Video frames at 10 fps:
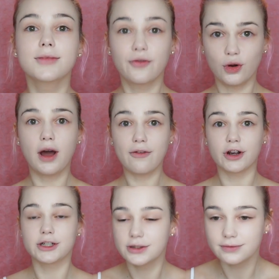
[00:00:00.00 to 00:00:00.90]
full
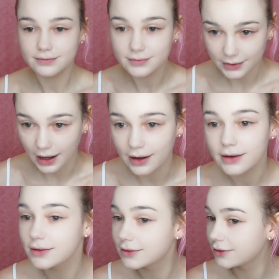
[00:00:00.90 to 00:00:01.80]
coverage,
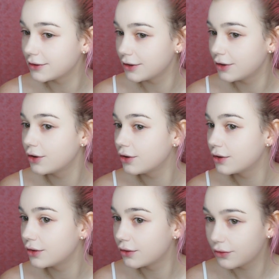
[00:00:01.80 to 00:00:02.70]
like
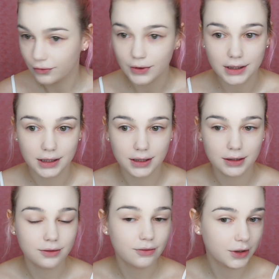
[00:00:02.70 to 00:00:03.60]

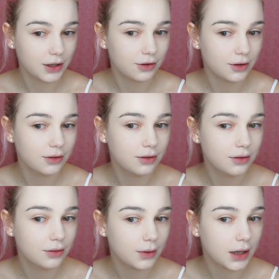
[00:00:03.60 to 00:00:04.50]
really, really good.
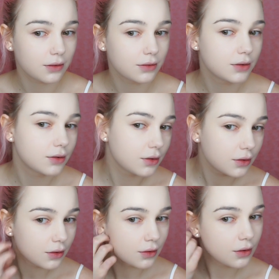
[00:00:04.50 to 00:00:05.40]
Wow.
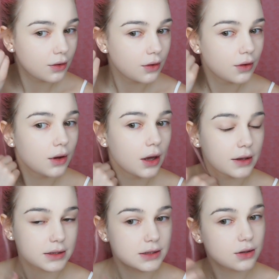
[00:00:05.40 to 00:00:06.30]

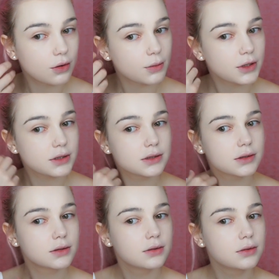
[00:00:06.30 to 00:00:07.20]
This is
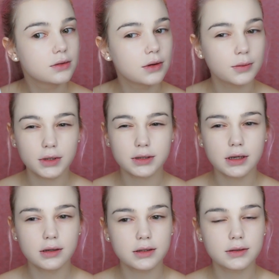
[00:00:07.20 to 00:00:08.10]
almost, I'm gonna
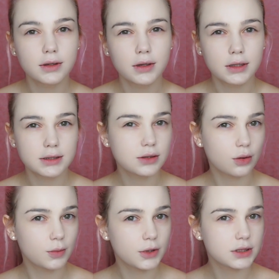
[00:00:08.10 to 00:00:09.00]
say, this is
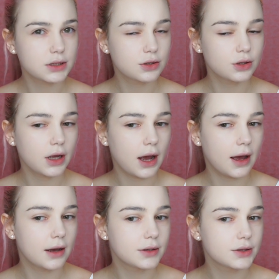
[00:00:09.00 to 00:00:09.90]
almost as good
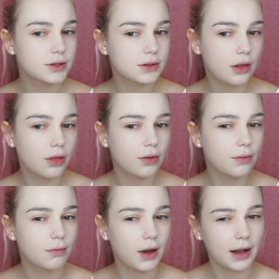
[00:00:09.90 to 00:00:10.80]
as
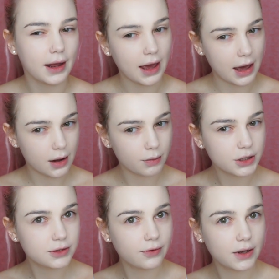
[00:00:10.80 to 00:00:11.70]
my like
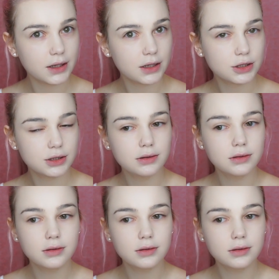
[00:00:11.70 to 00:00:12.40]
airbrush foundation,